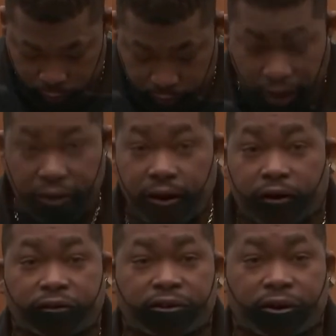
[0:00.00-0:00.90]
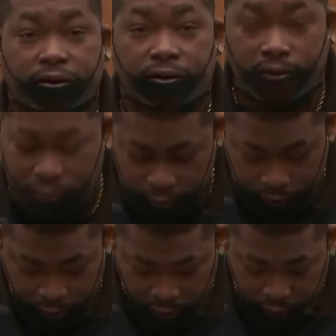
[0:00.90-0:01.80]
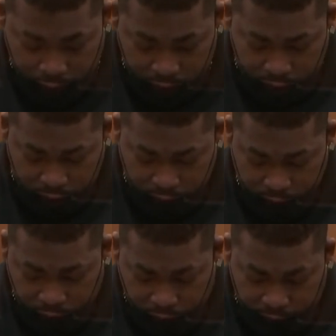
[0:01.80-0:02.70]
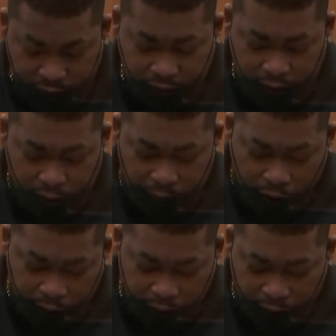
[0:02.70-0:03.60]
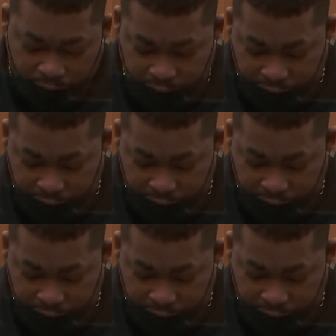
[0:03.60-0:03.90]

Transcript: kind of nervous though. But I'm Aubrey Wright,